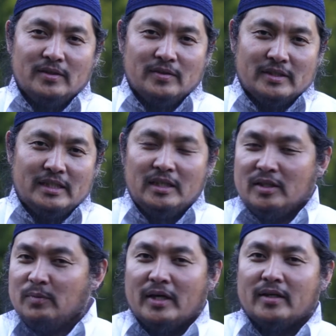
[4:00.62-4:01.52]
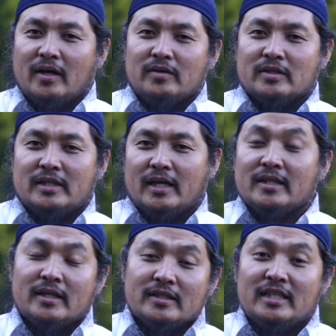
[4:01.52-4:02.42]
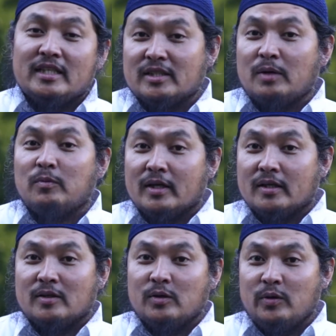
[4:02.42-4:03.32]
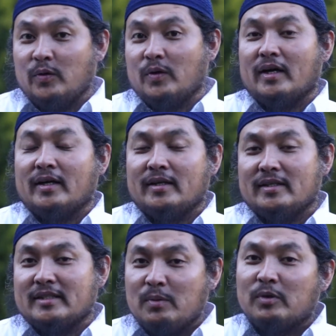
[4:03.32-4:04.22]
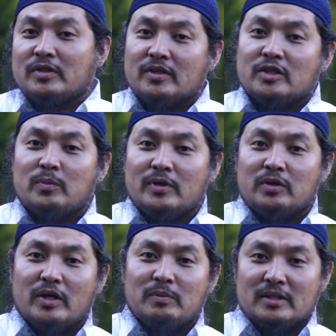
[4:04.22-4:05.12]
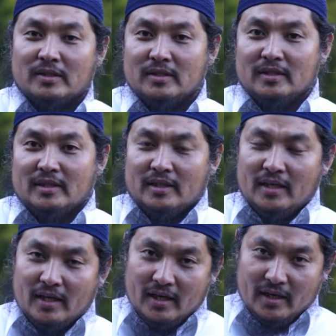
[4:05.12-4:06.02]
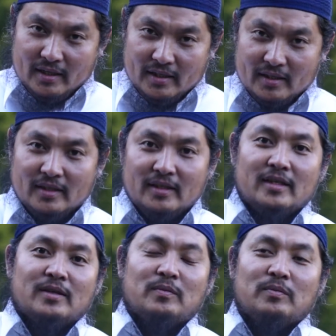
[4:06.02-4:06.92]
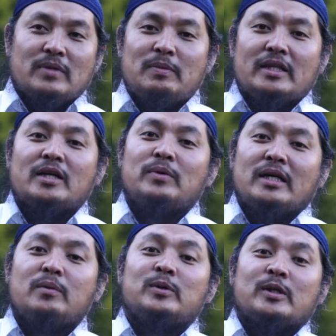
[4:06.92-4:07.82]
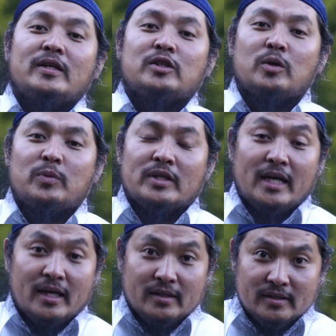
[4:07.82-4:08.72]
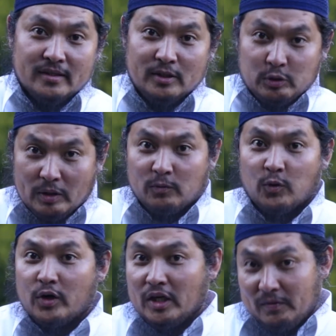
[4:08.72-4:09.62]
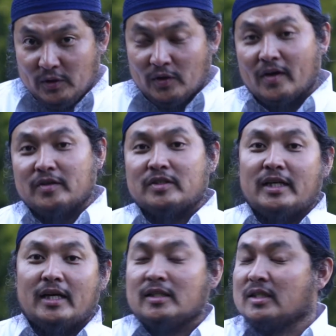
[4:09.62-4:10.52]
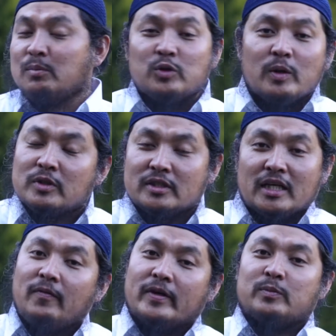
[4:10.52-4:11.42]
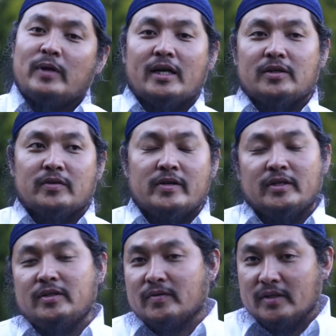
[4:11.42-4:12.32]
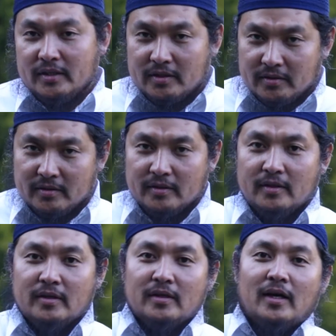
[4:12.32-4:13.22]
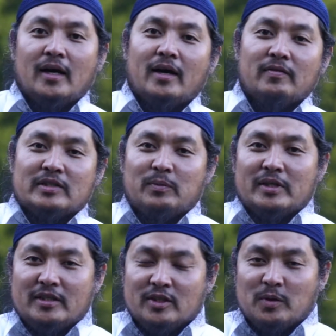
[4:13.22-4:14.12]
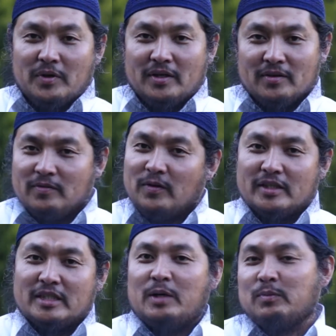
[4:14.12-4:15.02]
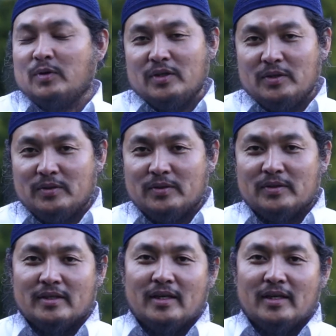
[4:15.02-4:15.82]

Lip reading: you know, see and you might not understand, then seek someone who is able to interpret dreams, and maybe they'll be able to interpret that dream for you if you don't understand. And some dreams are self-explanatory. You don't need to have someone interpret. For example, you